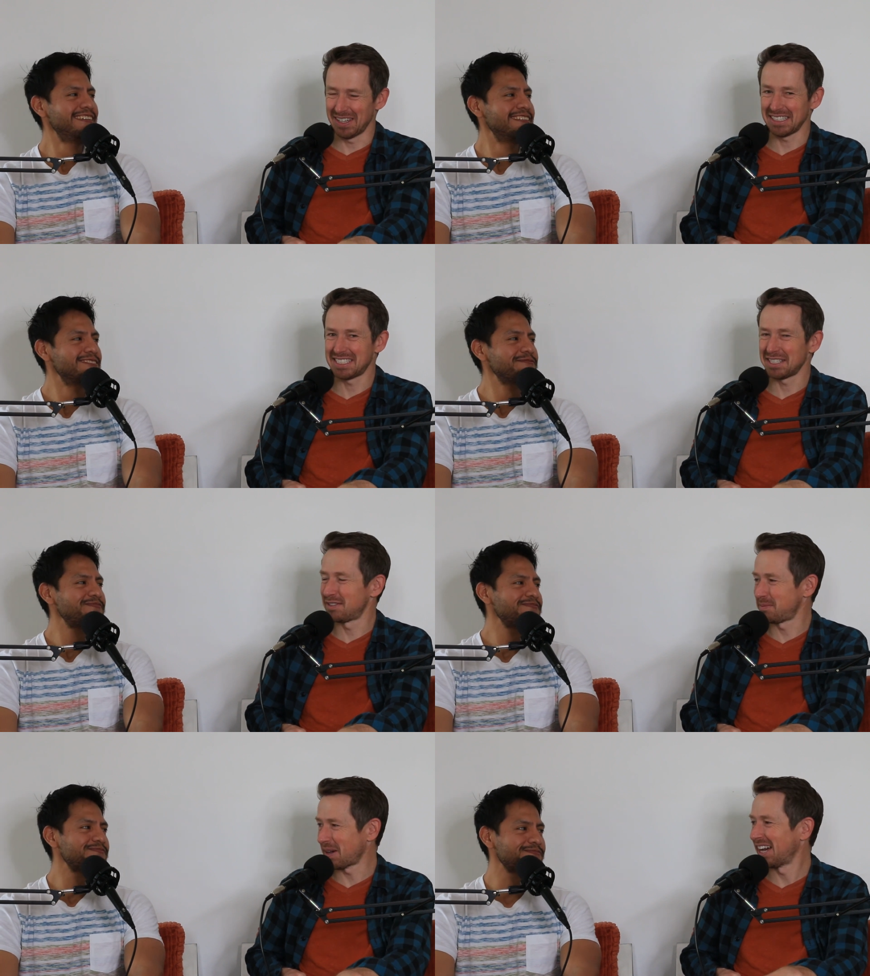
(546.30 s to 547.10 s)

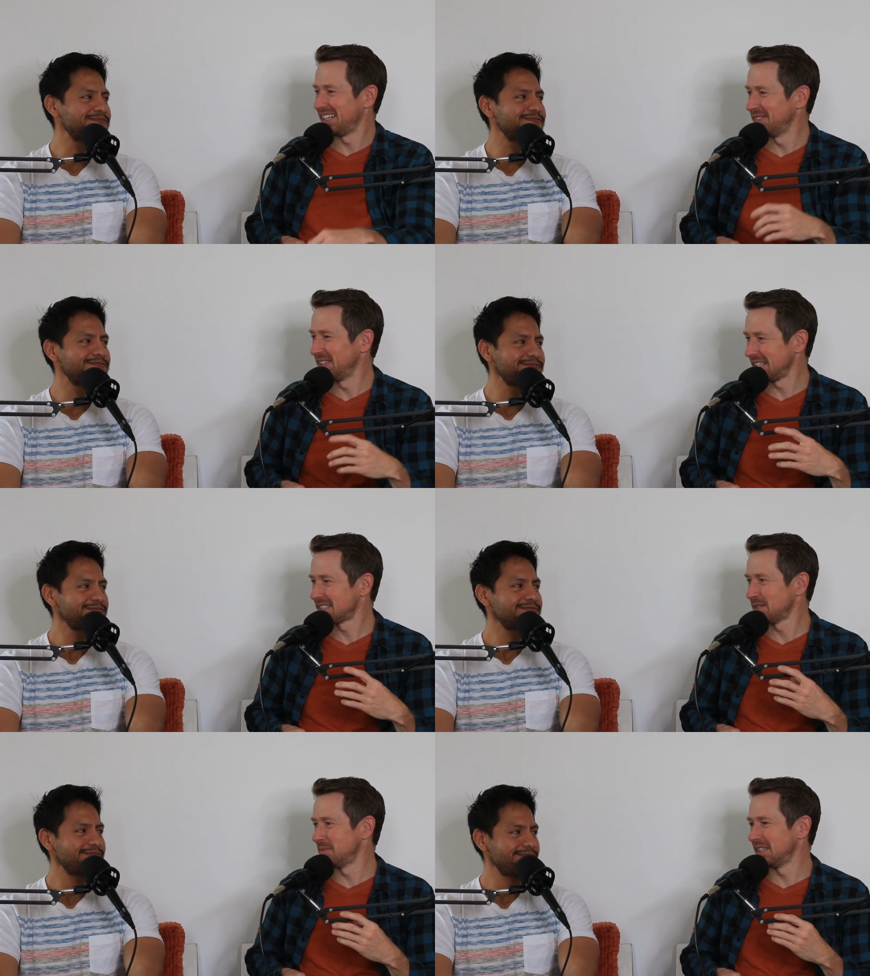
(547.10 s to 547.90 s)
Speaker 1: relative's body, we
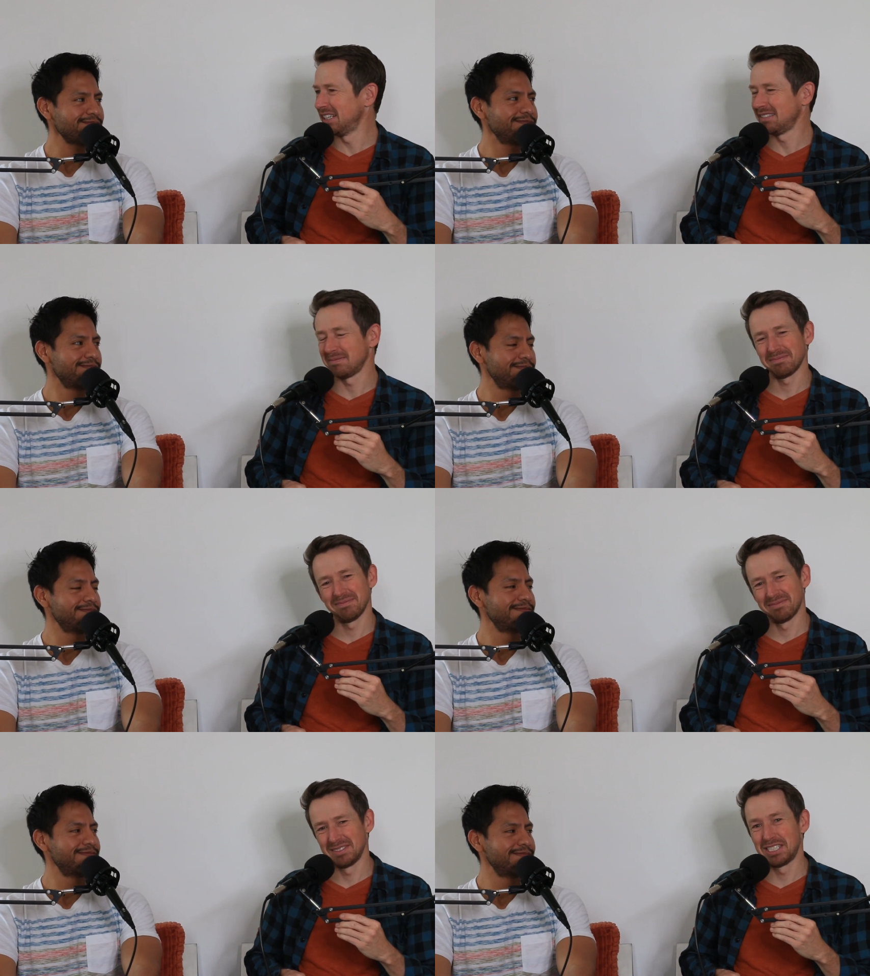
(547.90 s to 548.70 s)
exhumed it
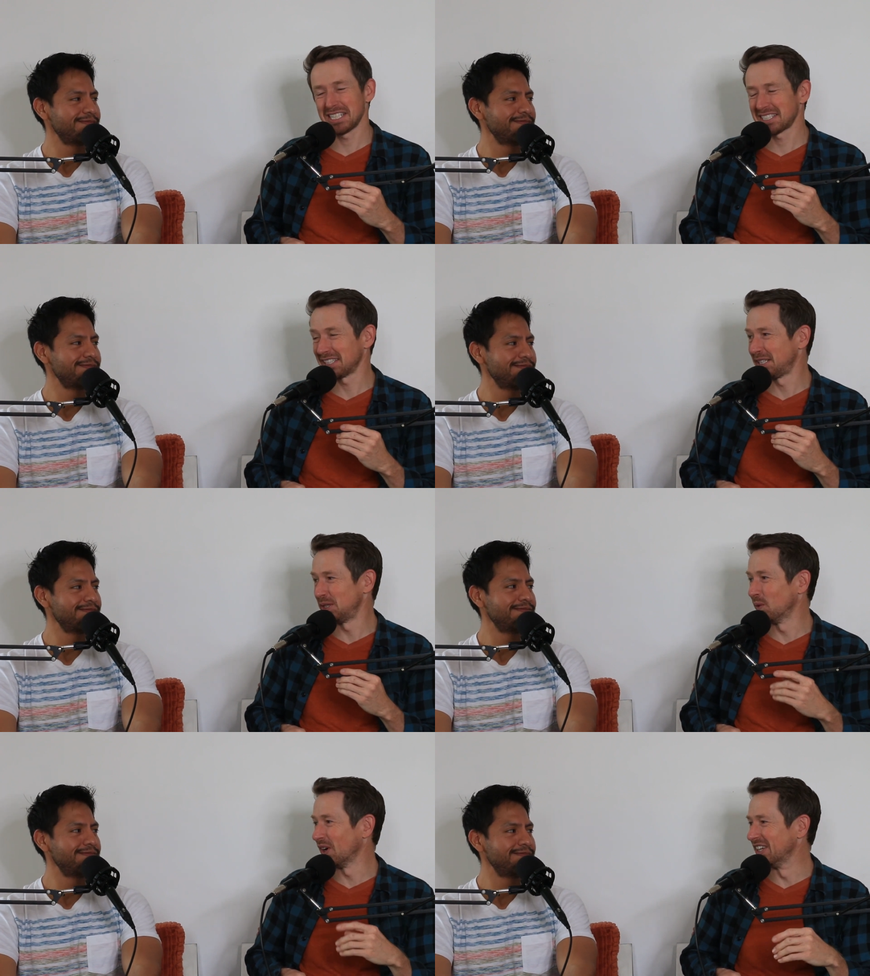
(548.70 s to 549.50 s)
just like
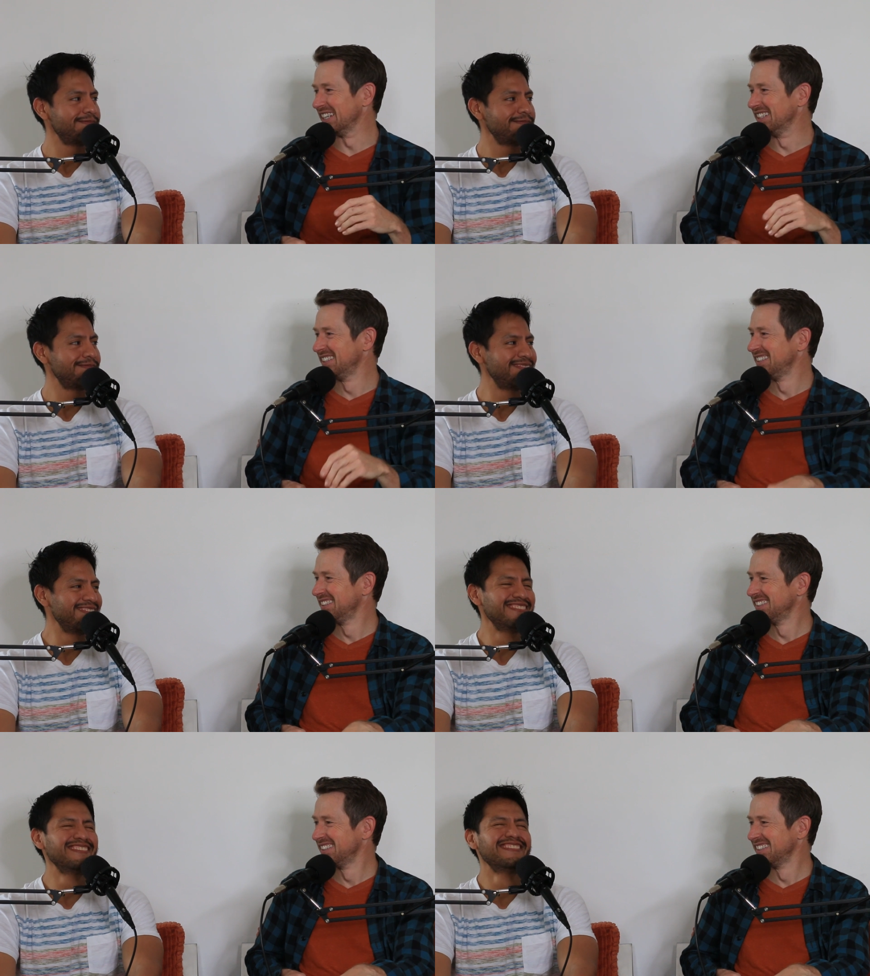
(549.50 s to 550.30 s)
you
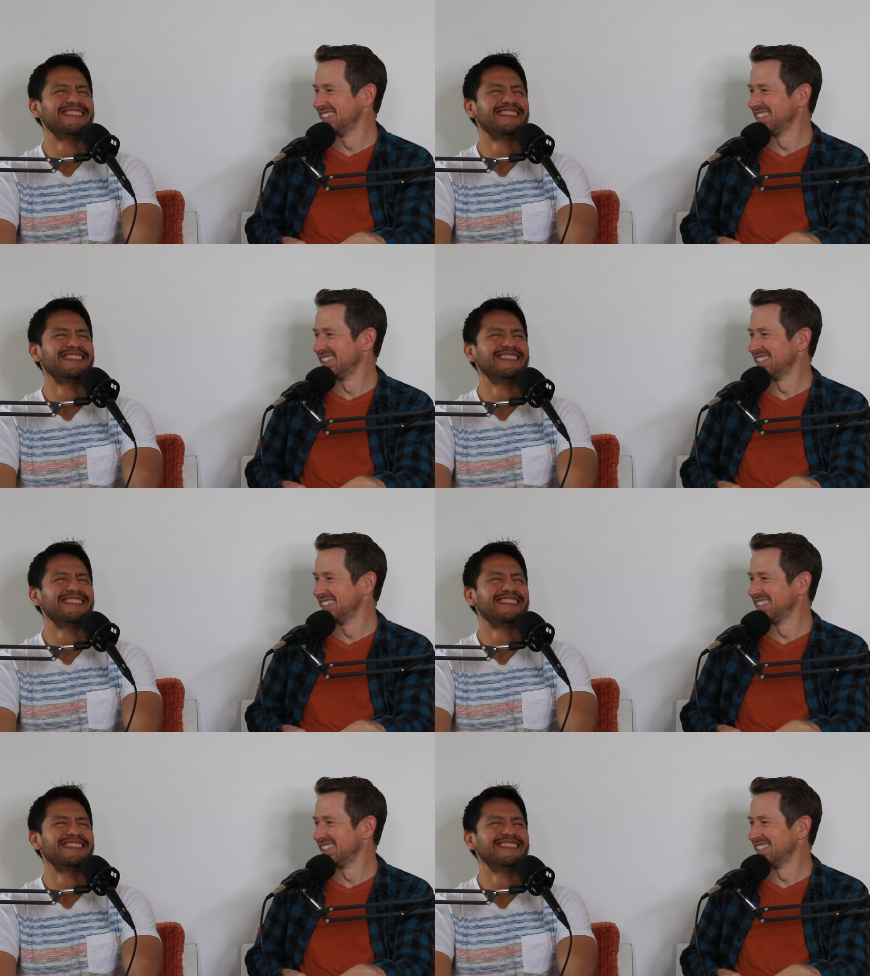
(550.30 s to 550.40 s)
wanted.